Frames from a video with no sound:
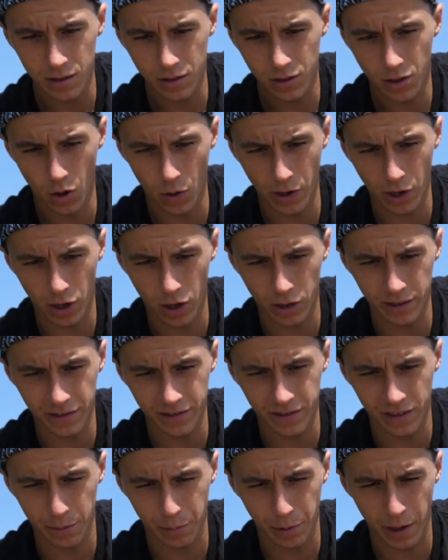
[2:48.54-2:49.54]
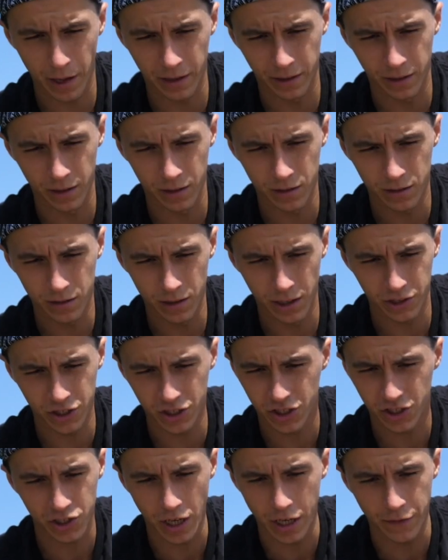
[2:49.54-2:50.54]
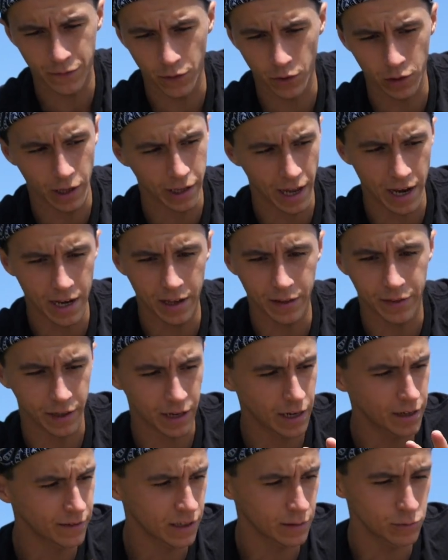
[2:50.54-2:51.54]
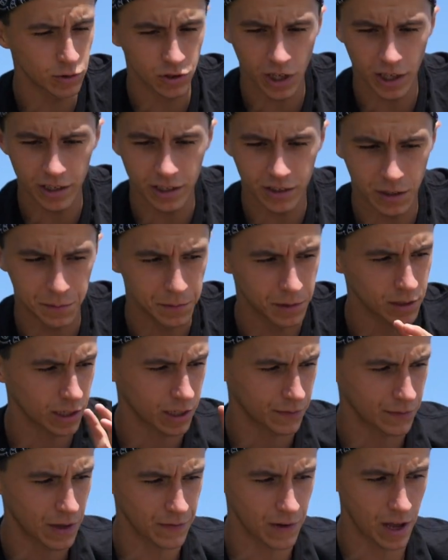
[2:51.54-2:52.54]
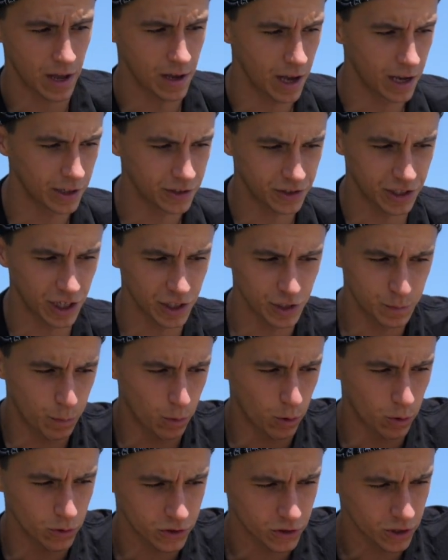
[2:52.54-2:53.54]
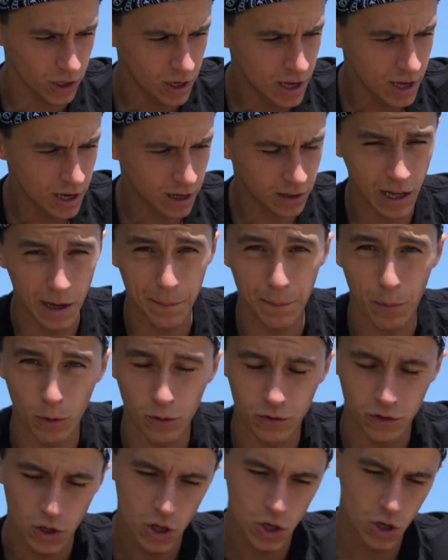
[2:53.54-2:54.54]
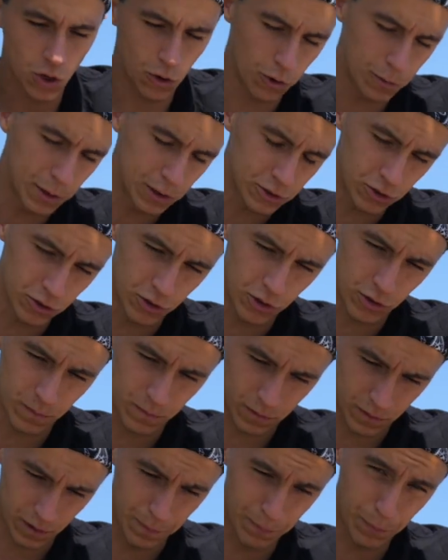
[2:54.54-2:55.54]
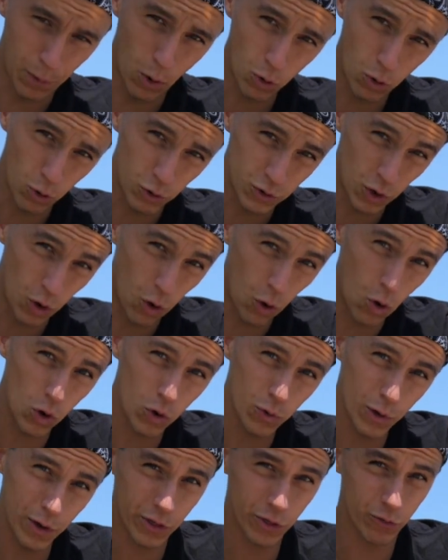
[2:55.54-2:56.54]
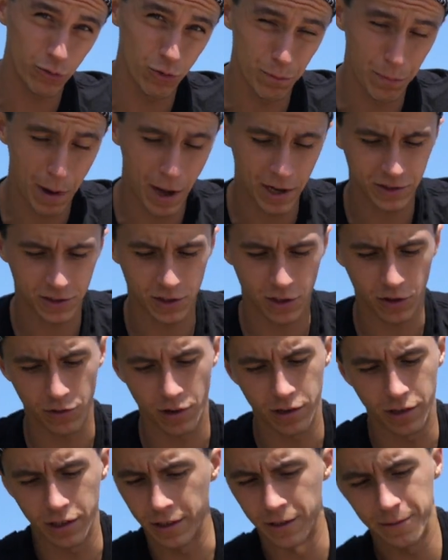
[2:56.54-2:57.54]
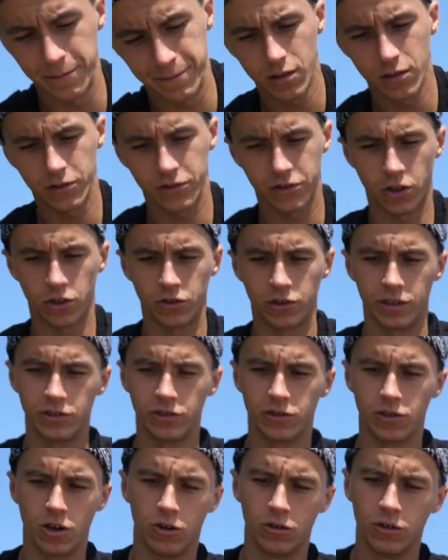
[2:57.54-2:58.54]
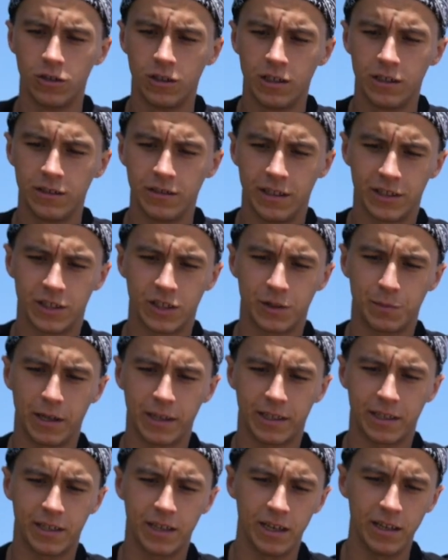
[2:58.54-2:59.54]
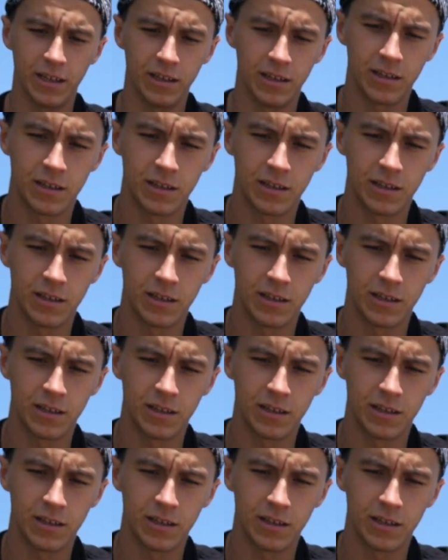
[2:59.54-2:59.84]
going on into the peg. It's just safer, like anything. Anytime you're tightening something, like if you have SES bolts, clamp bolts, you want to make sure that the bolt goes all the way through past the threading. So there you go. This is my kit.